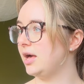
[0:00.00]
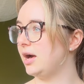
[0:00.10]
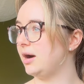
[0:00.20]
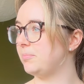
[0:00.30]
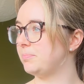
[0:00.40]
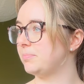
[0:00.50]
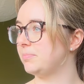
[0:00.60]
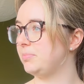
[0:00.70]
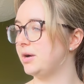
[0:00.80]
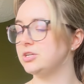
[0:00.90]

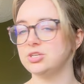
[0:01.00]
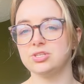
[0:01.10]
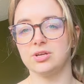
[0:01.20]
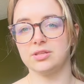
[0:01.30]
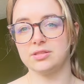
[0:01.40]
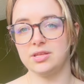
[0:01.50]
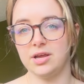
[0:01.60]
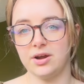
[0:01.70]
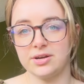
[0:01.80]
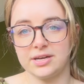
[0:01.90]
But I just saw the
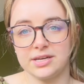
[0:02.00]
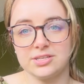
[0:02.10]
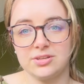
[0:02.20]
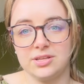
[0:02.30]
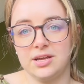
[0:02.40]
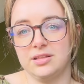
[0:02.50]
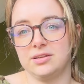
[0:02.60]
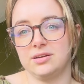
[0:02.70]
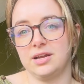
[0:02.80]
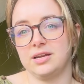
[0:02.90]
yarn and I saw the
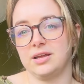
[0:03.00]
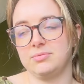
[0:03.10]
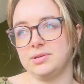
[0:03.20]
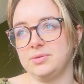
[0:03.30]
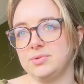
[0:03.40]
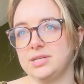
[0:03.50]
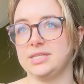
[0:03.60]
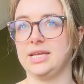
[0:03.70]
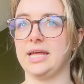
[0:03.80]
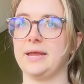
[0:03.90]
color and I really wanted
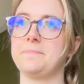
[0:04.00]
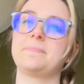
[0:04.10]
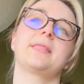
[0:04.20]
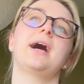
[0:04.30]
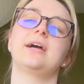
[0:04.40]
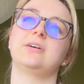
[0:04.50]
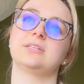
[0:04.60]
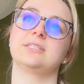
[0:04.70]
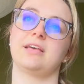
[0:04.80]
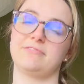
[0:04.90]
to get it. I
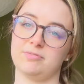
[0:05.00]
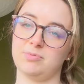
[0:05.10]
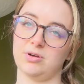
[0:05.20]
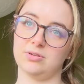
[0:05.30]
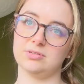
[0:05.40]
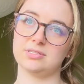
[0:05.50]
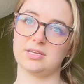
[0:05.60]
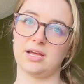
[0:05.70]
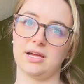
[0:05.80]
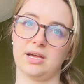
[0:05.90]
got 7
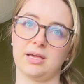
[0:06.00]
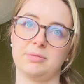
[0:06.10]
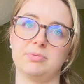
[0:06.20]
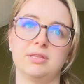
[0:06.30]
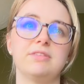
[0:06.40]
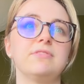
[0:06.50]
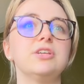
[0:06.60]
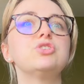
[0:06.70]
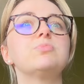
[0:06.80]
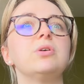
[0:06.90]
balls. I believe
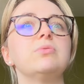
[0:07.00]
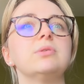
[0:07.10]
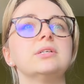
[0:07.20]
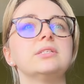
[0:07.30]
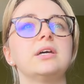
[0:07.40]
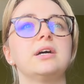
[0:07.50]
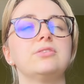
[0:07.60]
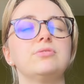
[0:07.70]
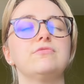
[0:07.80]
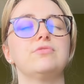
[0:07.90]
each ball was
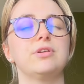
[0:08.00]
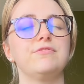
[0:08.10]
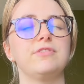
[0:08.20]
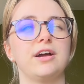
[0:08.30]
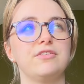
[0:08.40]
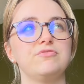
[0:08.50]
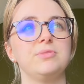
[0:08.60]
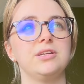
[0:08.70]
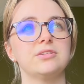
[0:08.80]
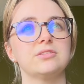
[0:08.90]
145
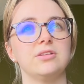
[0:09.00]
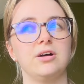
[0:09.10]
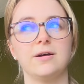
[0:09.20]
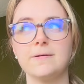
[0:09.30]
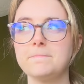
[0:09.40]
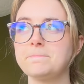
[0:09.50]
meters long.